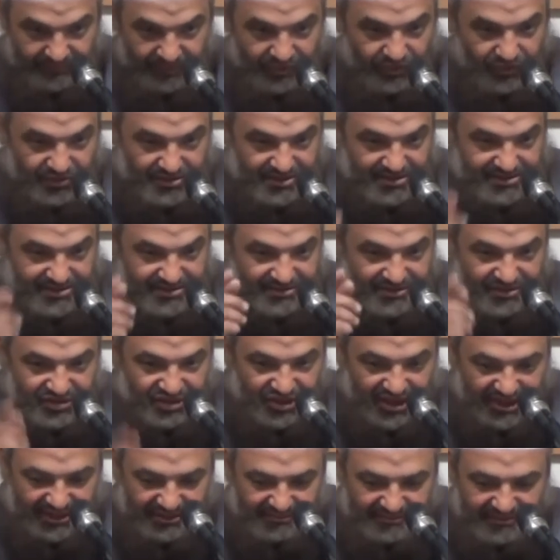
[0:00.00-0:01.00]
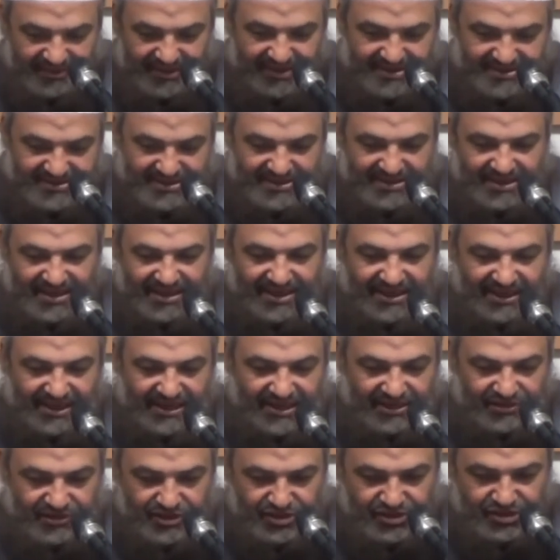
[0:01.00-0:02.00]
Because shart means
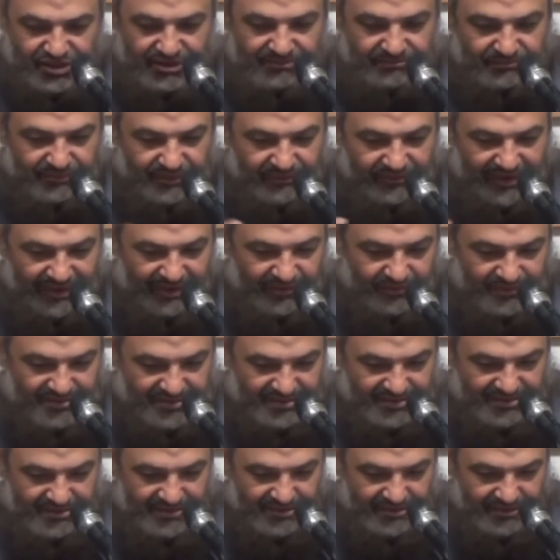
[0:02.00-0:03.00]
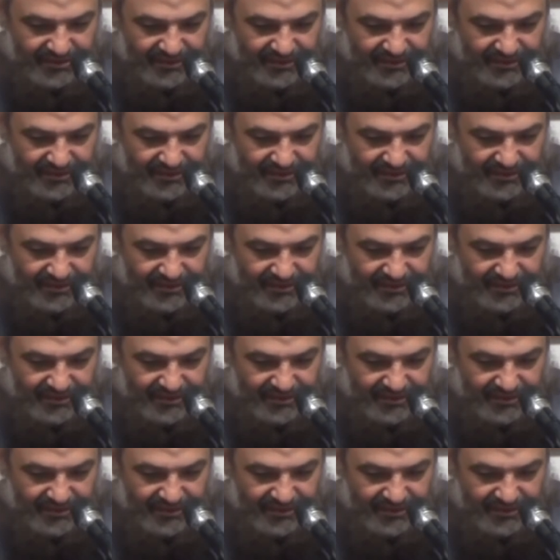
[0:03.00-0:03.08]
condition, prerequisite.